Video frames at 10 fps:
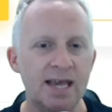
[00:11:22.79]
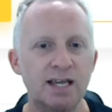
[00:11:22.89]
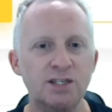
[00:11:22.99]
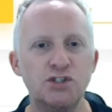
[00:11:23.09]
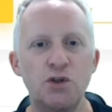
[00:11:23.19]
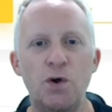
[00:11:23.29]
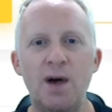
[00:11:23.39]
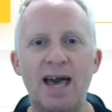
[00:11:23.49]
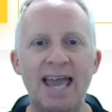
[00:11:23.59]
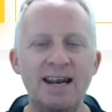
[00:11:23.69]

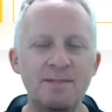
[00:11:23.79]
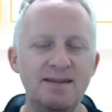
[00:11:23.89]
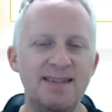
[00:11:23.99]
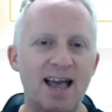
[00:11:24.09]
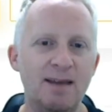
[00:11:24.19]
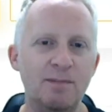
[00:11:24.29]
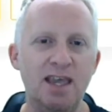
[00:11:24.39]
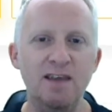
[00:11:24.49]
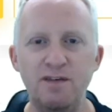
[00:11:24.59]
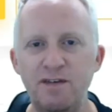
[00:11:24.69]
So in the meantime,
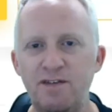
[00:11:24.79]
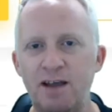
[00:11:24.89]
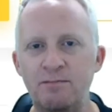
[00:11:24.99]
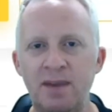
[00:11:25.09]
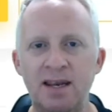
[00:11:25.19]
if you find